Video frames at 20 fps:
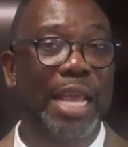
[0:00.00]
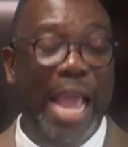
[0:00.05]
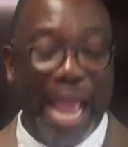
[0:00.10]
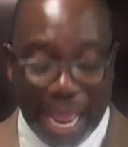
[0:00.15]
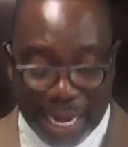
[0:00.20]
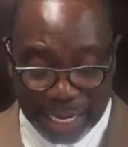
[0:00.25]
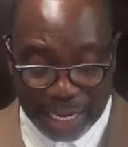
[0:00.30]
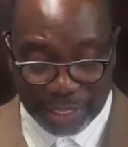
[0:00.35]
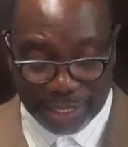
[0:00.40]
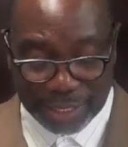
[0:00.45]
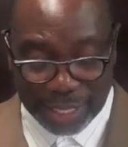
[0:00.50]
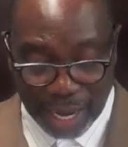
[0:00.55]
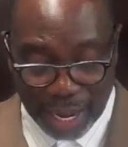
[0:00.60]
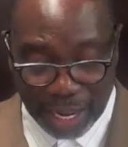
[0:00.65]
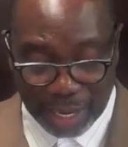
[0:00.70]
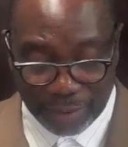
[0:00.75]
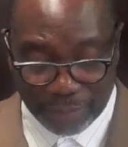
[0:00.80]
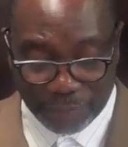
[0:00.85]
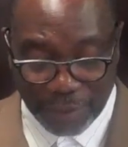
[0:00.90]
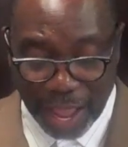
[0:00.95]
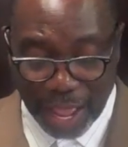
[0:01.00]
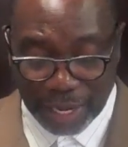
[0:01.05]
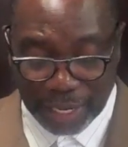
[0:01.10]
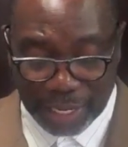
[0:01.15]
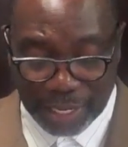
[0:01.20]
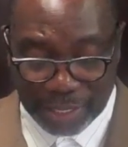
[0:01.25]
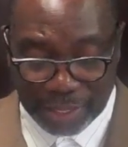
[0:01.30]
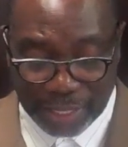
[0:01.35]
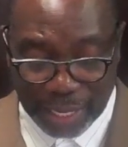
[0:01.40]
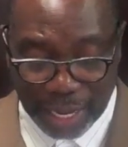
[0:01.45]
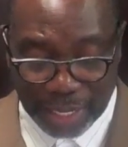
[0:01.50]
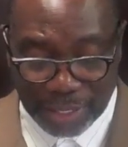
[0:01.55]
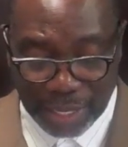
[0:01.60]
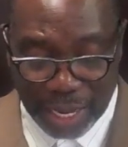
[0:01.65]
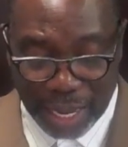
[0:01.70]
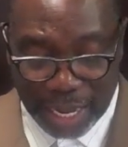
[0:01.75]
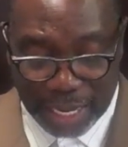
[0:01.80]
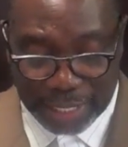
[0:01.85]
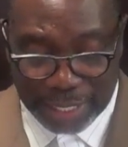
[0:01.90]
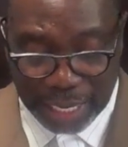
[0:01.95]
And then finally he says,
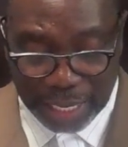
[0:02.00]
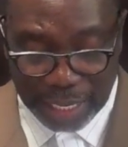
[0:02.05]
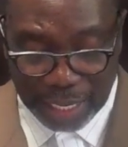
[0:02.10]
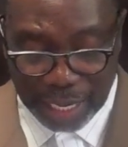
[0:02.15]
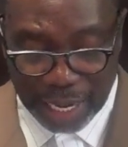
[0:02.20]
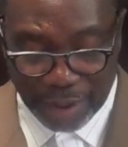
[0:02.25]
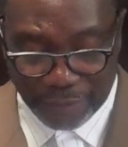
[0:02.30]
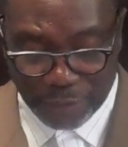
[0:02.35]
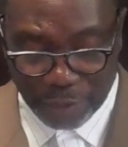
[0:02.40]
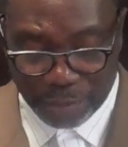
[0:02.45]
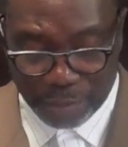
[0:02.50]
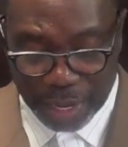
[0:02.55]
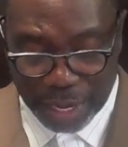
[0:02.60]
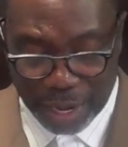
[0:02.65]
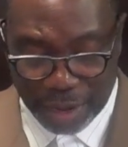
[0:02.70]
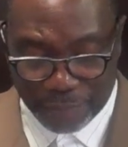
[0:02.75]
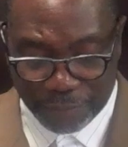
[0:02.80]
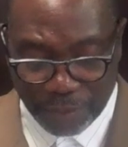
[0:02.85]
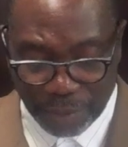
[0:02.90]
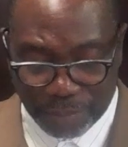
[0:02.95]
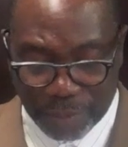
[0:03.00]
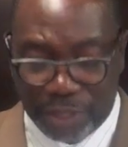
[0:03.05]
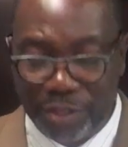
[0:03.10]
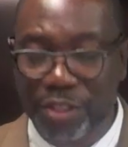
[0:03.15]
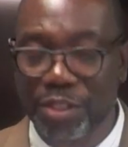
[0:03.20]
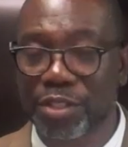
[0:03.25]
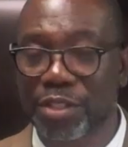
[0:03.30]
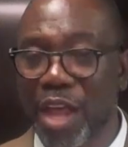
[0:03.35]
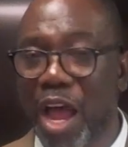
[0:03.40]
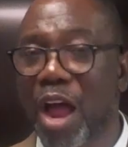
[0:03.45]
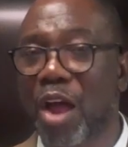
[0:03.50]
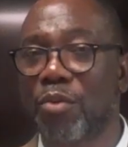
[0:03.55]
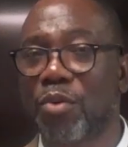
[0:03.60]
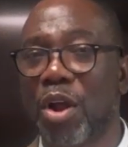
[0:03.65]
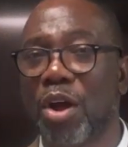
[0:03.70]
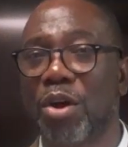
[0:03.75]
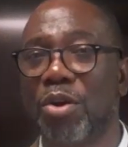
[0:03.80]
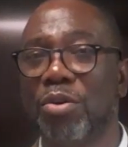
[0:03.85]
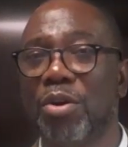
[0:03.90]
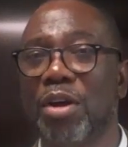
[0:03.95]
deliver me from the
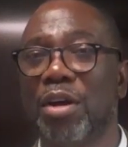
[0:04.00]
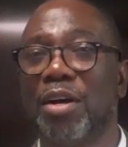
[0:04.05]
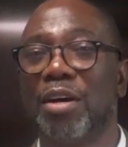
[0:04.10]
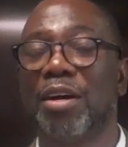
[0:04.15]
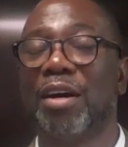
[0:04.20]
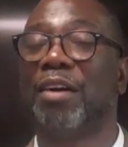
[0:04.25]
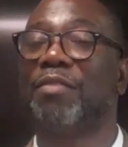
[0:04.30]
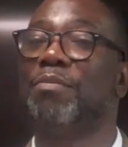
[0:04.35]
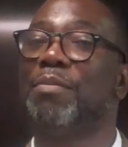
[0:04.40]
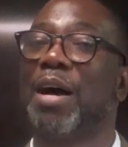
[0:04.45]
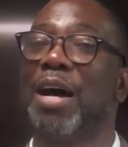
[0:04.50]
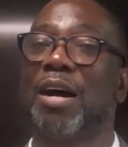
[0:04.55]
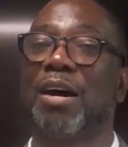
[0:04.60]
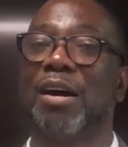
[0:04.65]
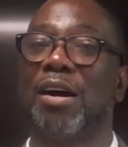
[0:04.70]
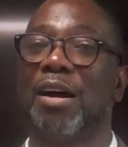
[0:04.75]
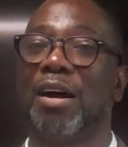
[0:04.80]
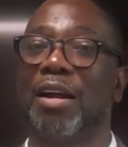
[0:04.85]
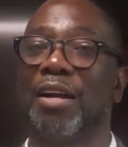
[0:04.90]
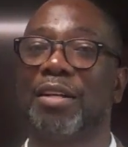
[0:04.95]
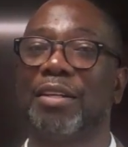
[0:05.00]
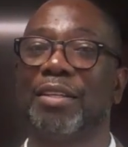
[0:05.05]
sorrow of my heart.